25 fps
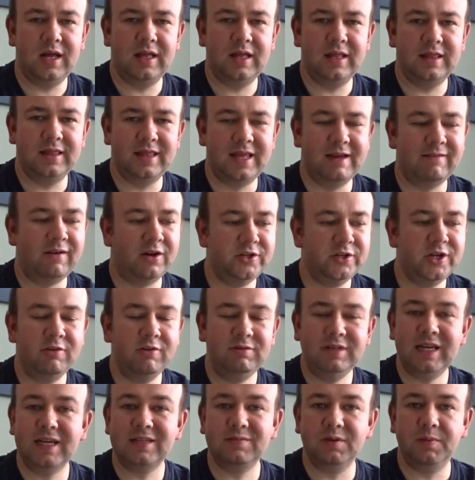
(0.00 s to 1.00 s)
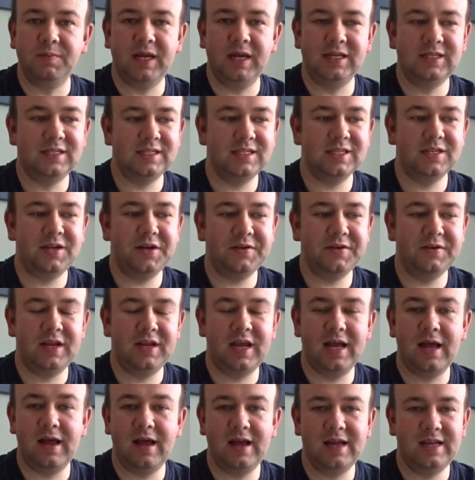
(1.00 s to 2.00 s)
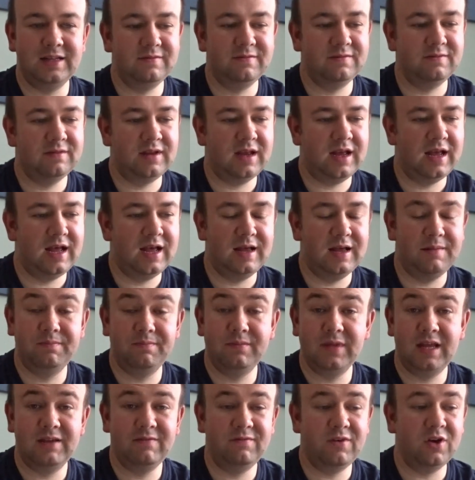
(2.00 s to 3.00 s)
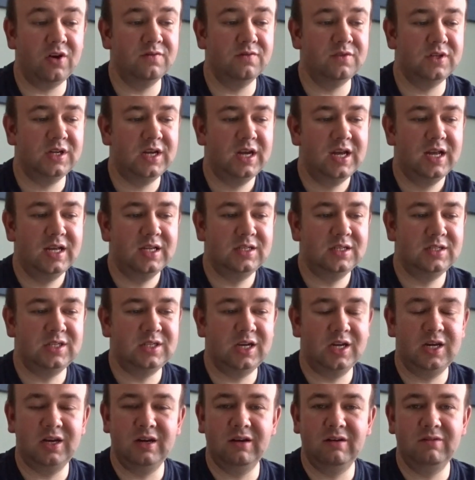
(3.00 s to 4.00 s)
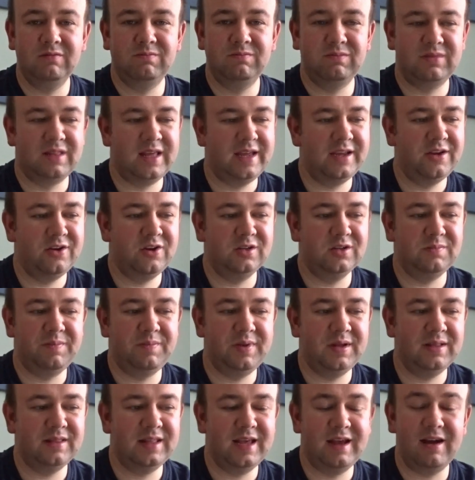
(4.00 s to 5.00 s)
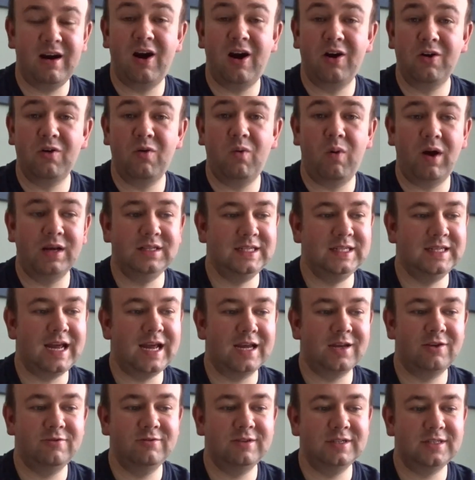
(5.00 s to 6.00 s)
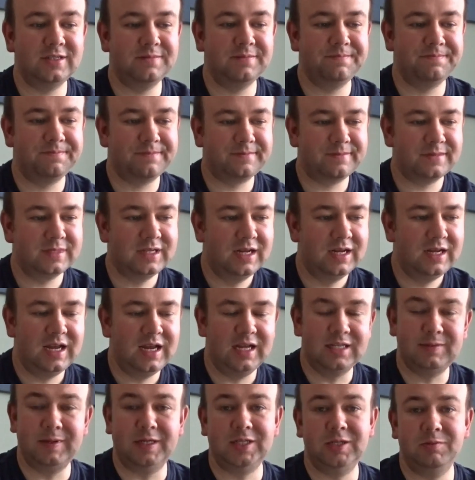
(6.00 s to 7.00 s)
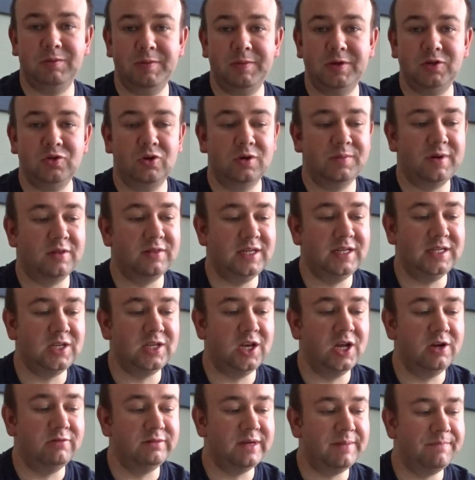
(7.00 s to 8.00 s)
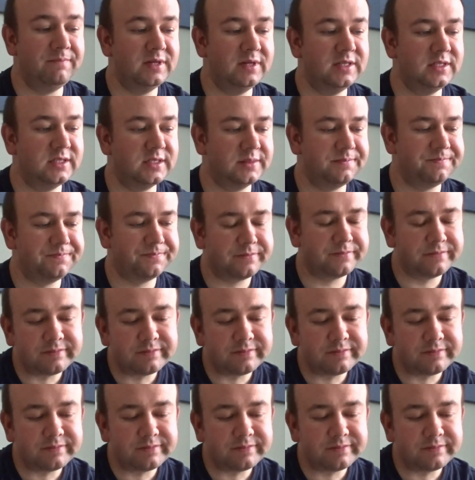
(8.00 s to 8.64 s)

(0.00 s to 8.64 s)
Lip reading: there are no decimal places involved, so they could be, they are quite inaccurate, especially when we're talking about these low numbers.